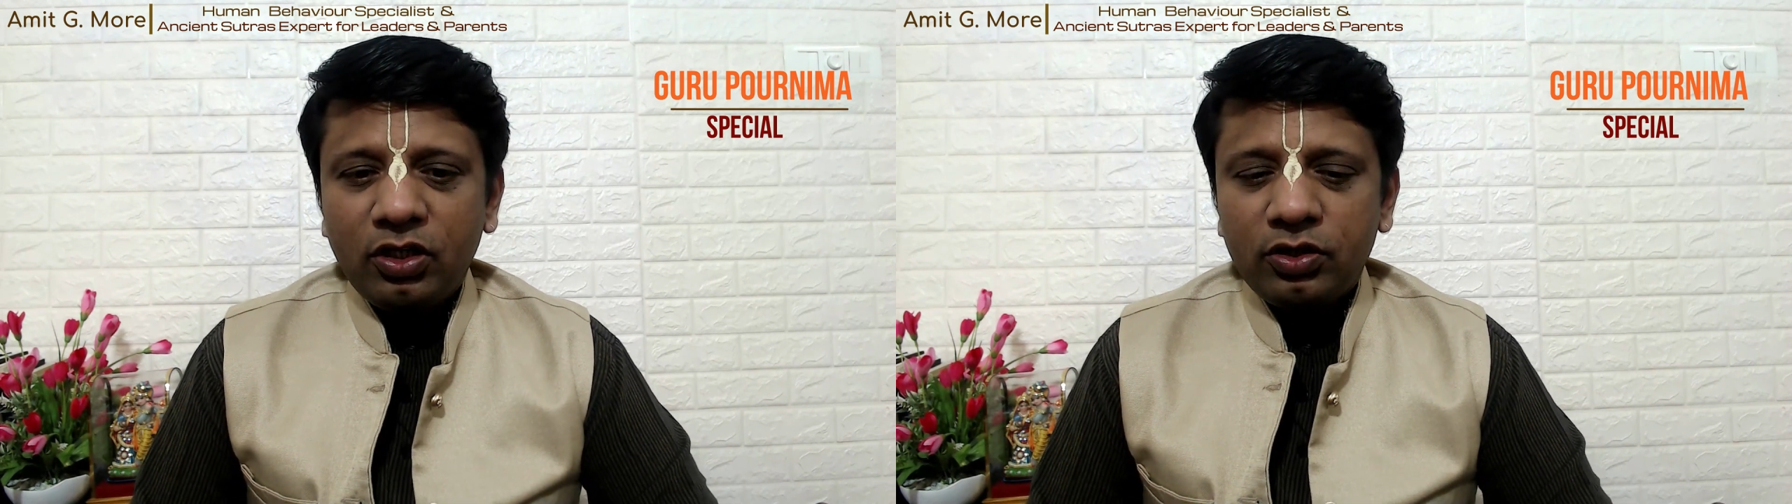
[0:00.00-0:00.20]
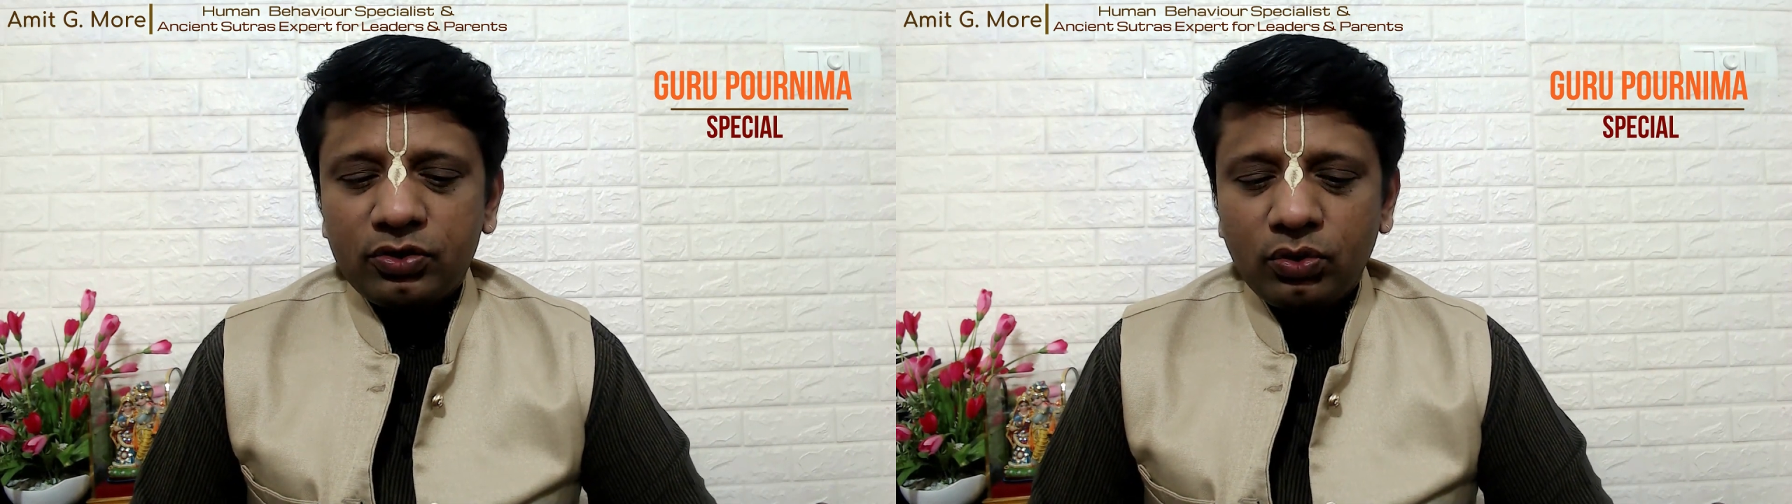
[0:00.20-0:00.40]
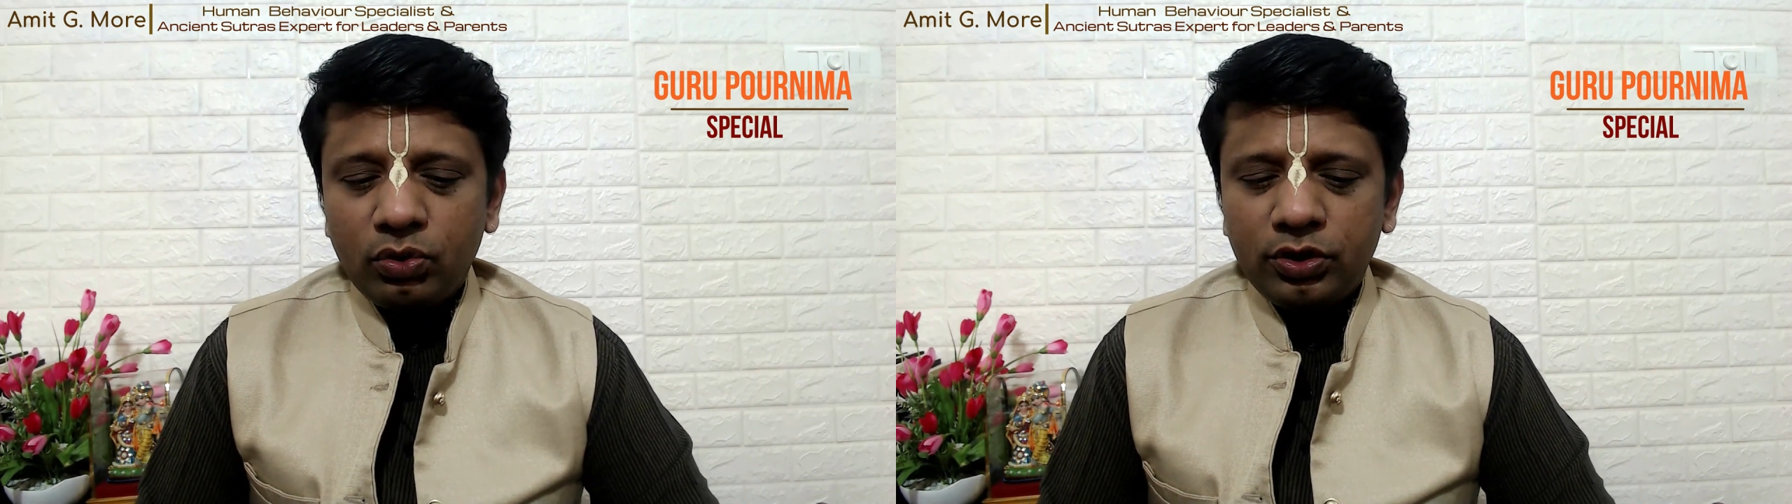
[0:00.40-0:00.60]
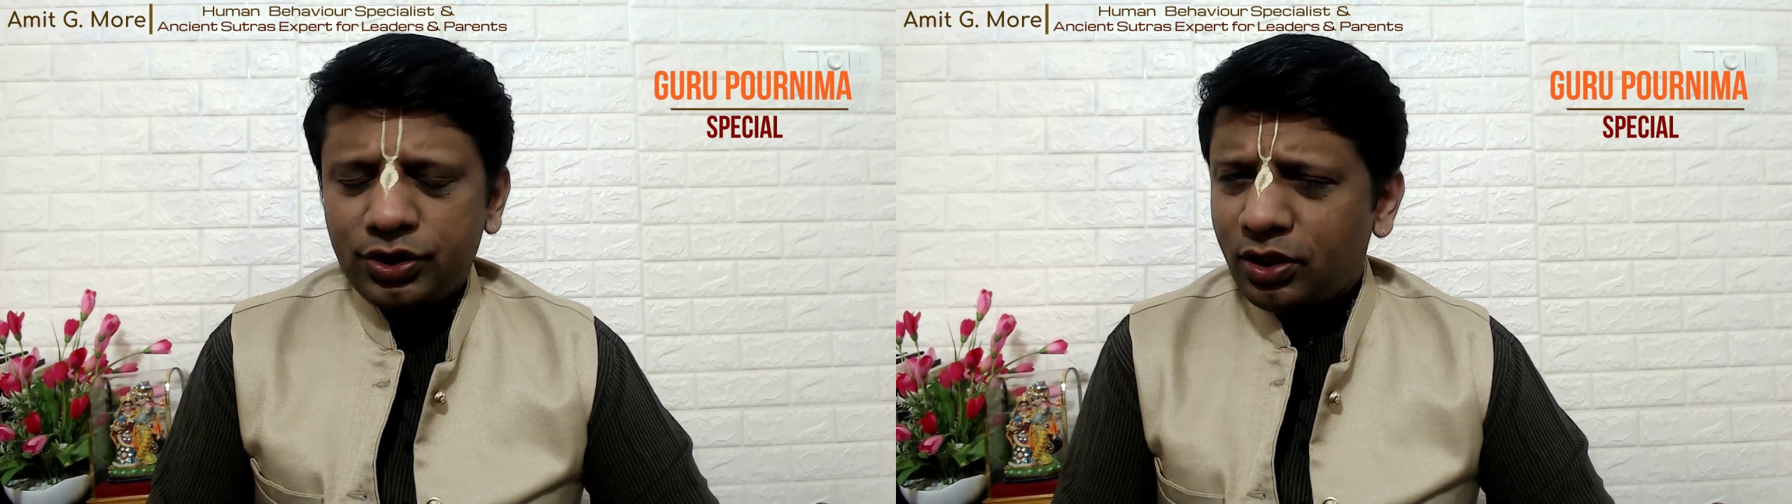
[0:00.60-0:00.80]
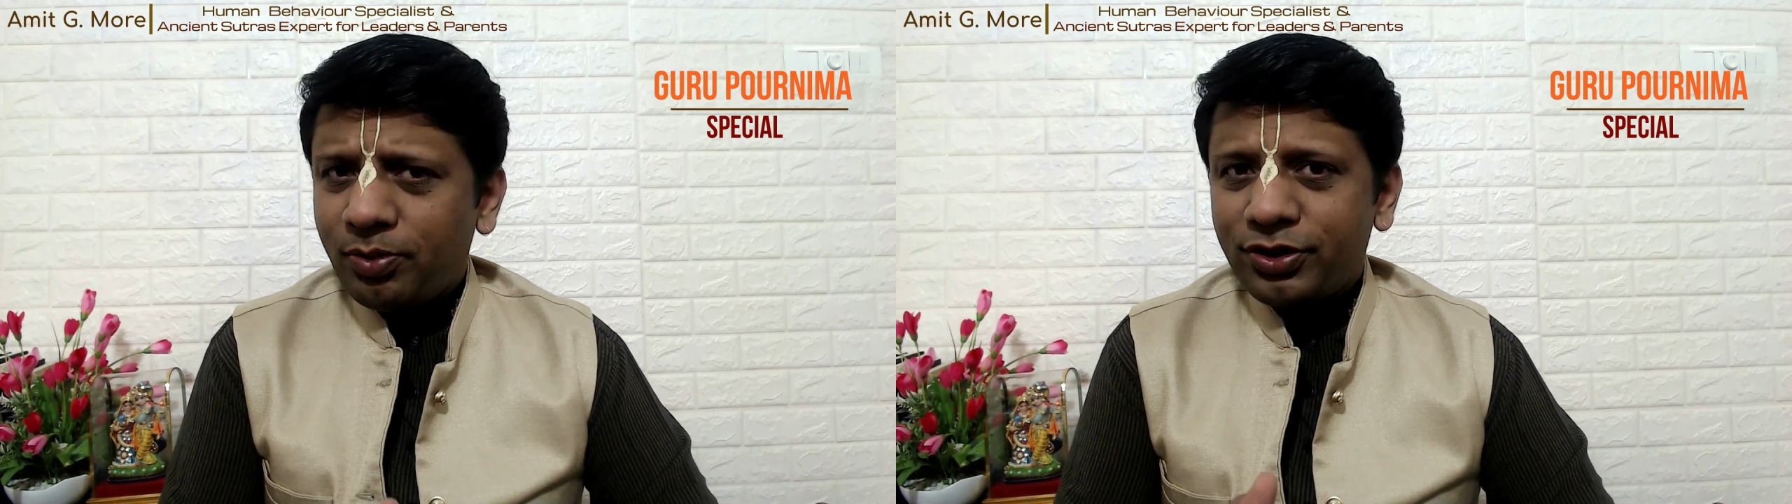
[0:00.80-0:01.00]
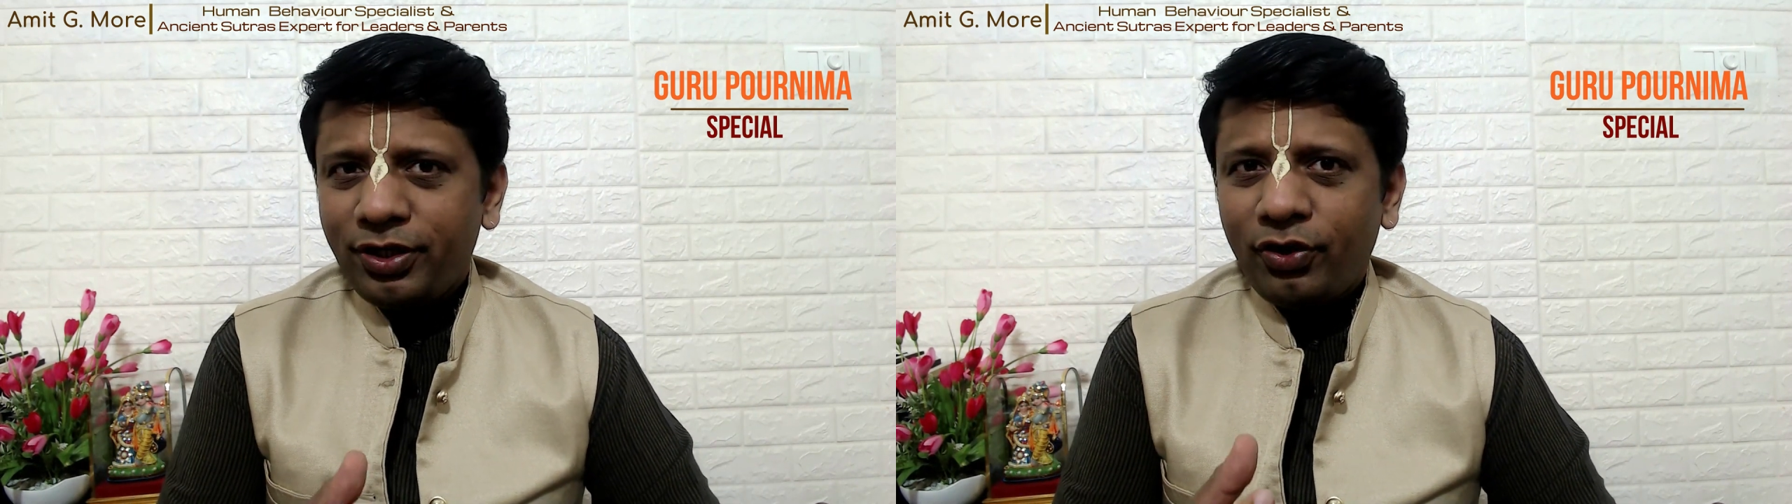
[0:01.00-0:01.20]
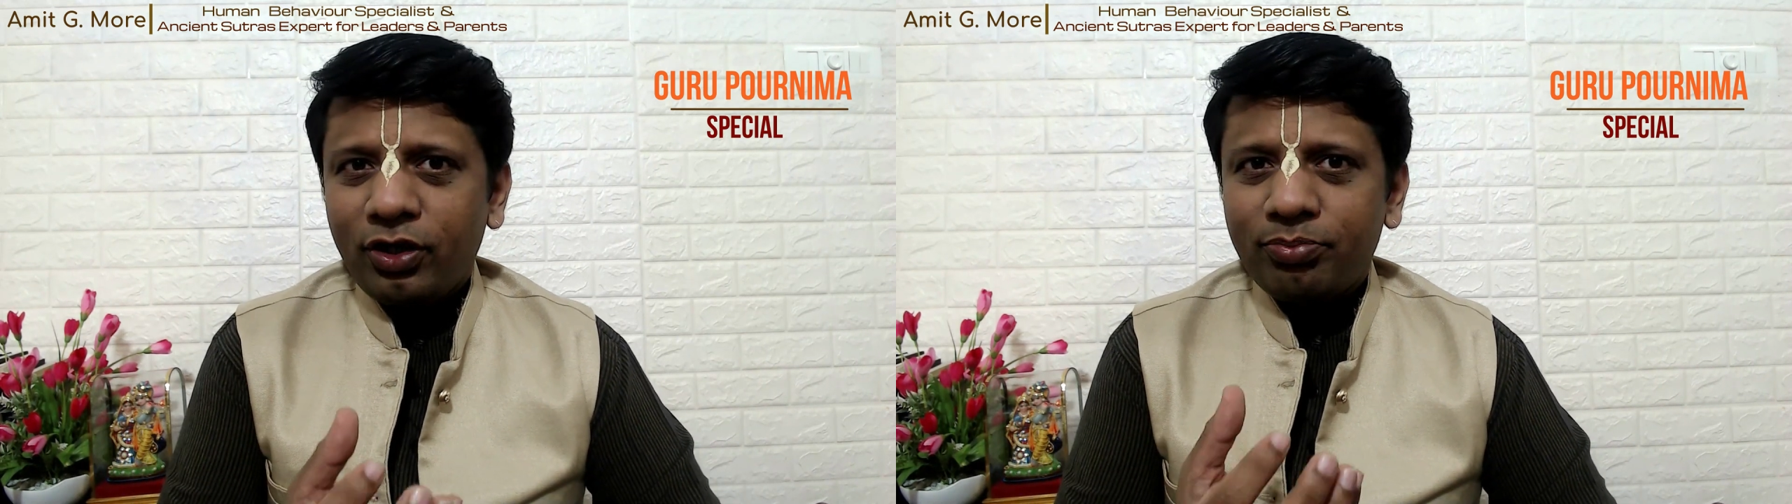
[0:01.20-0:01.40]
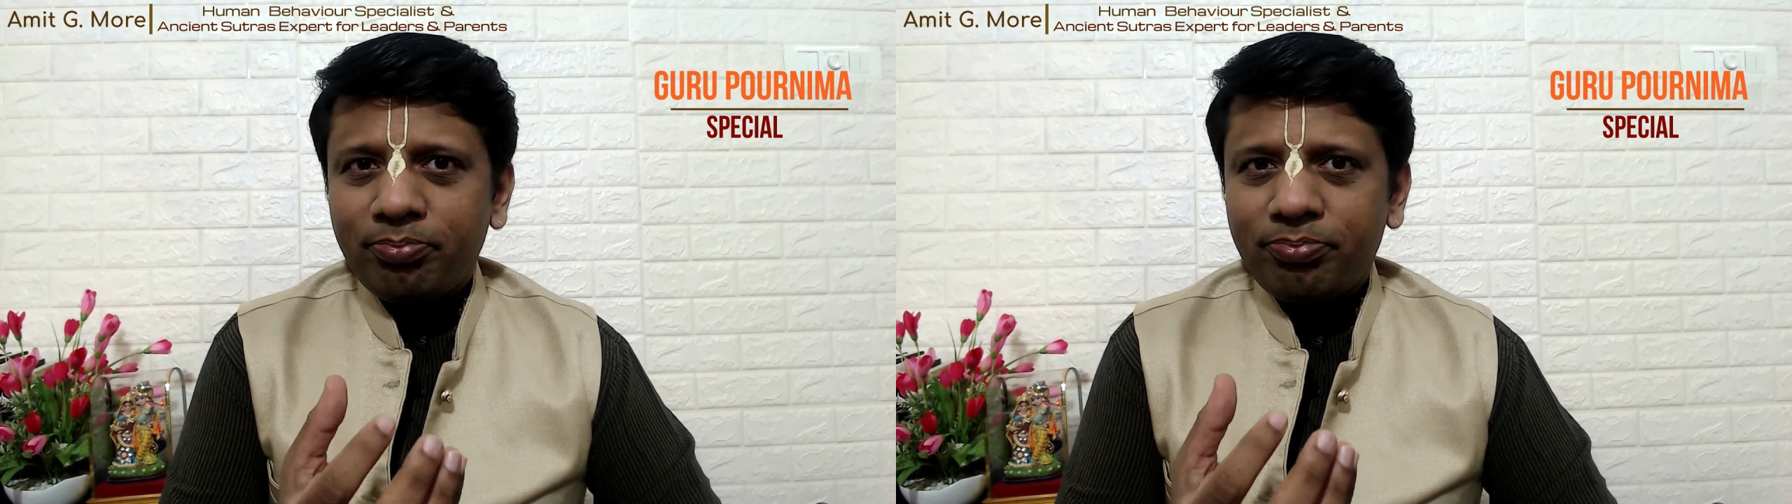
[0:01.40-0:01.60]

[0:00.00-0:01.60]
So she immediately got